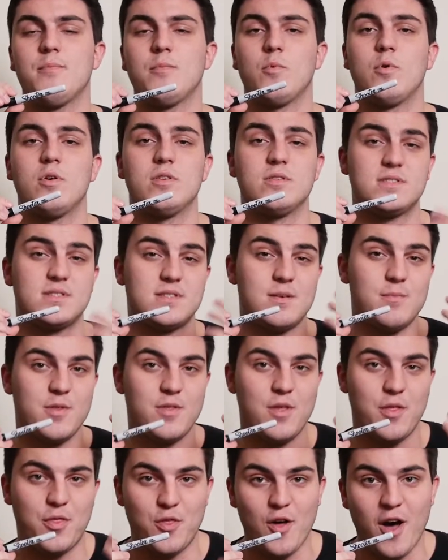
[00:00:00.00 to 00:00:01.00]
Well, some of
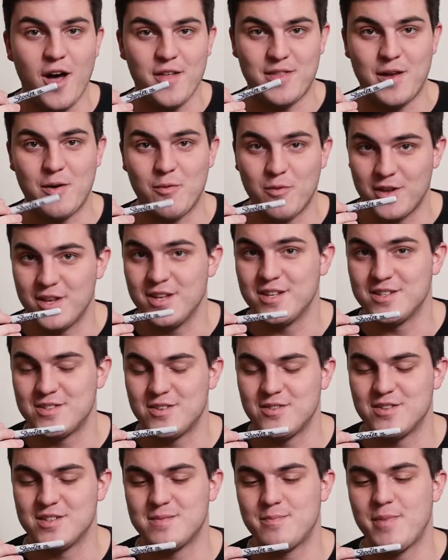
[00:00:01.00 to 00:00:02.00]
the thought that went into
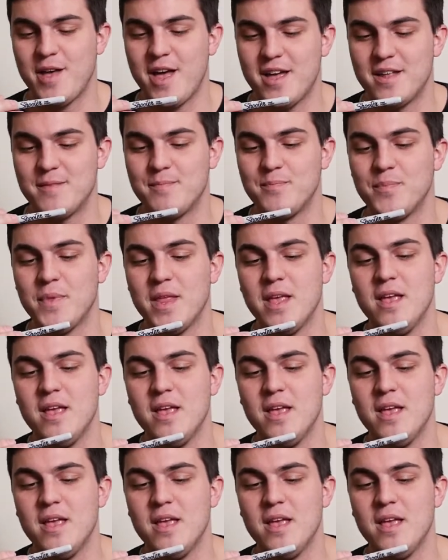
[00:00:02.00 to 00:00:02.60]
this pen